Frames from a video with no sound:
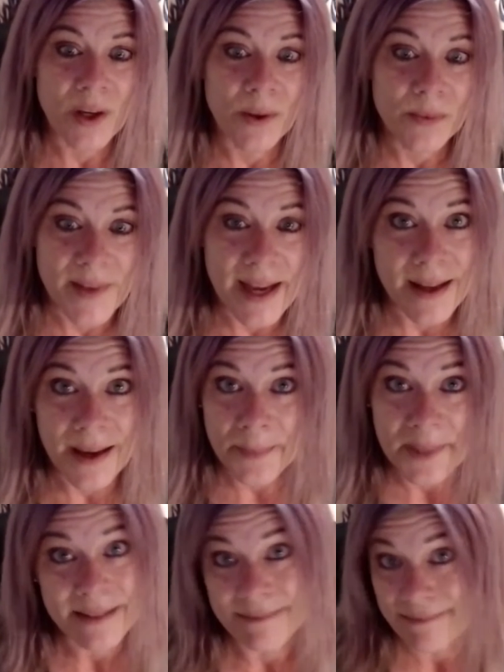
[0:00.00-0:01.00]
that, I
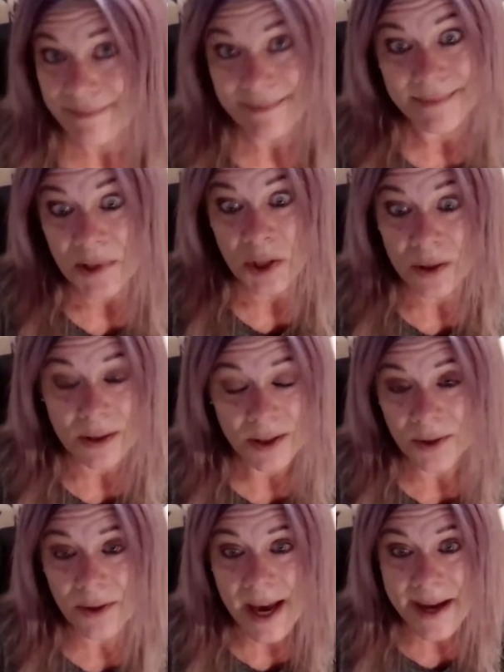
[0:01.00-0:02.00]
mean,
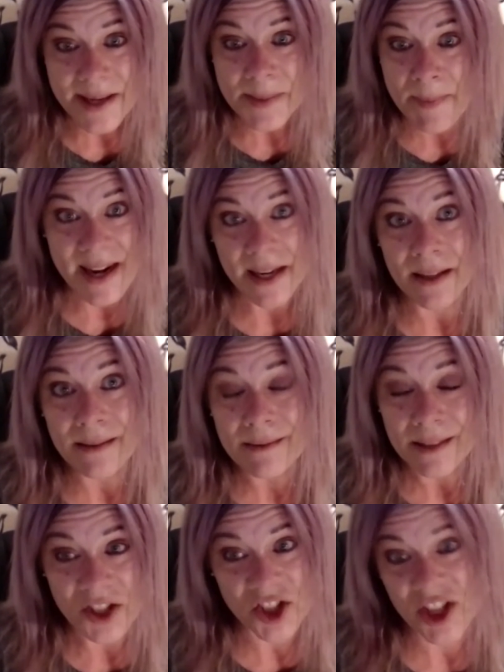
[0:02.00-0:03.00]
you guys made it
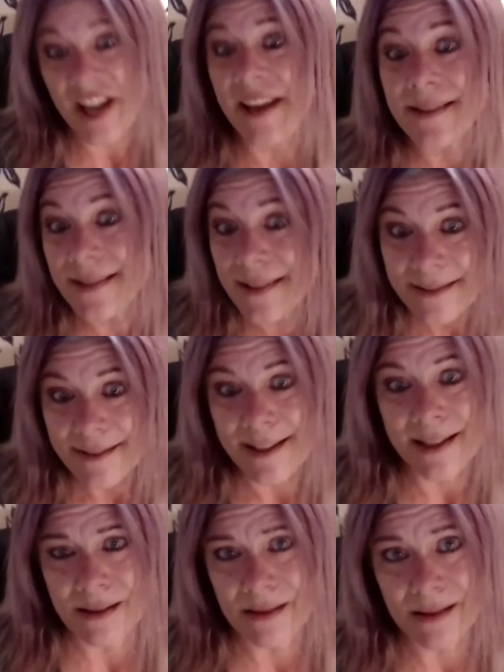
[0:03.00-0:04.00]
legit
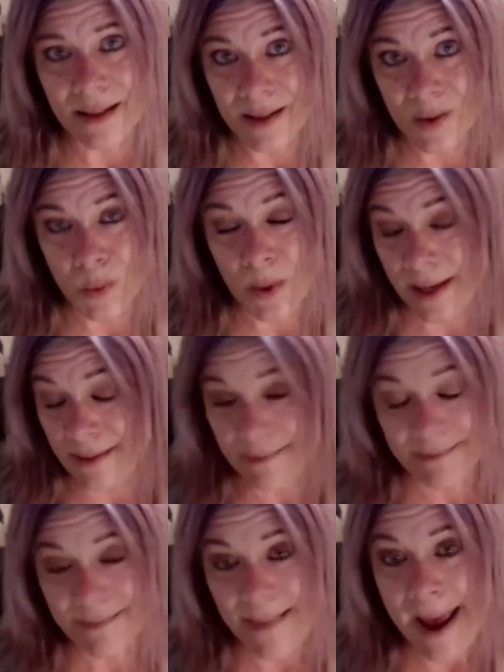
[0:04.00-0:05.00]
is what
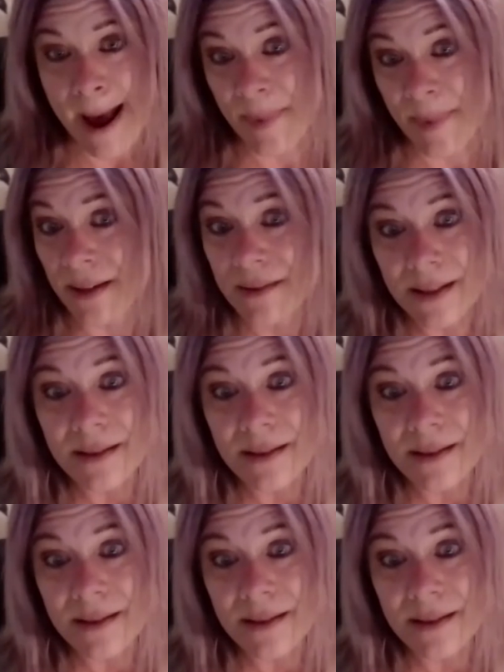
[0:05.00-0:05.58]
happened.